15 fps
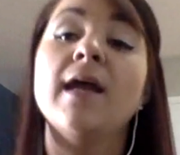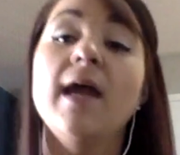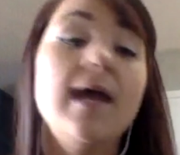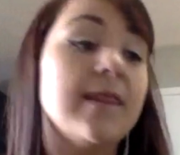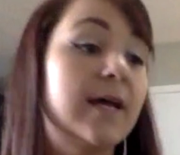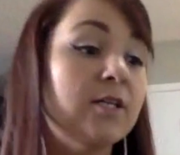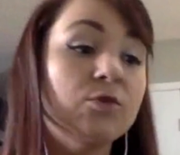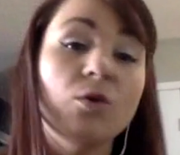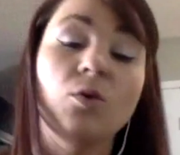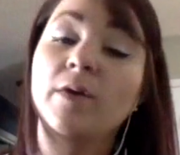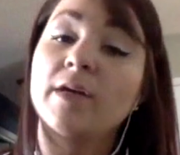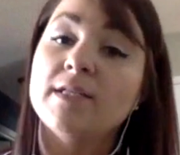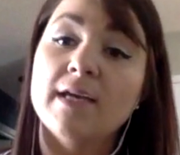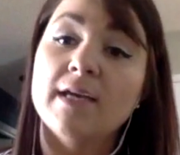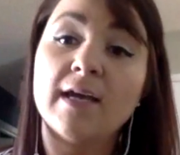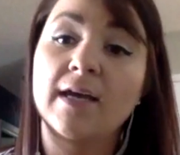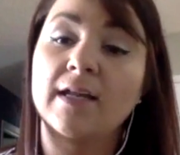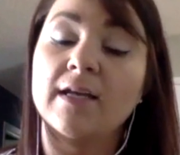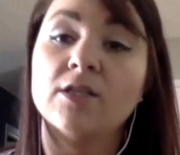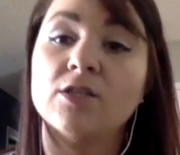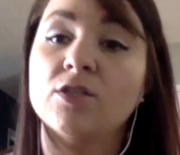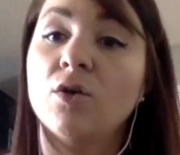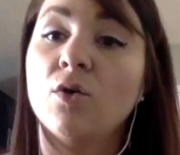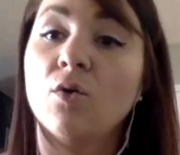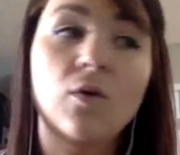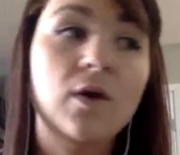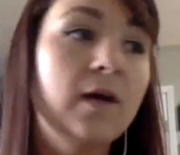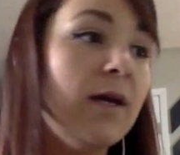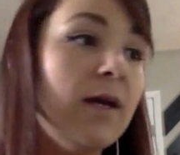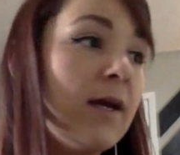And that's what we did. And so
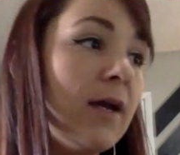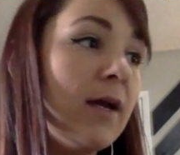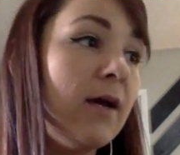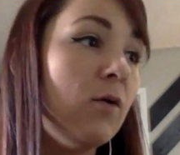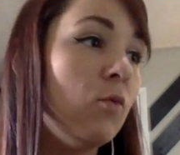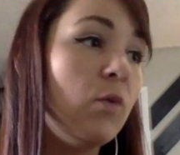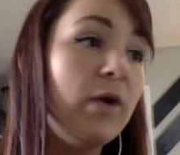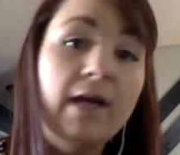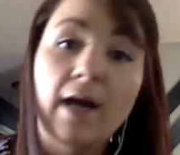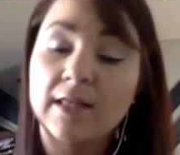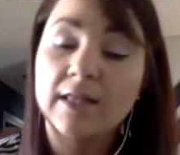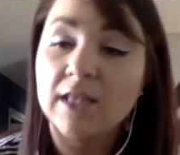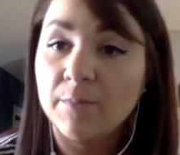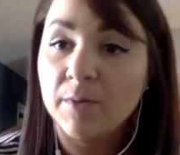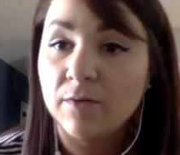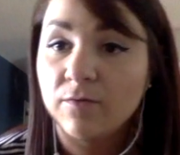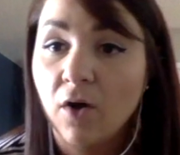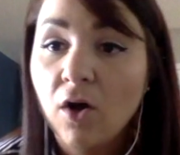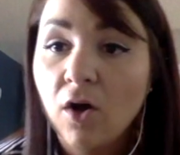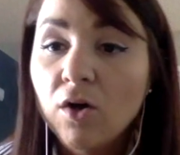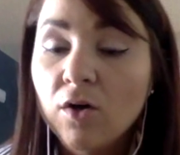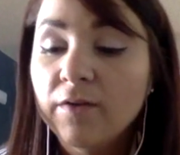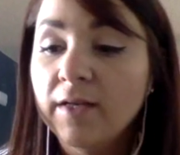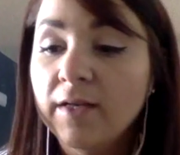we got them involved.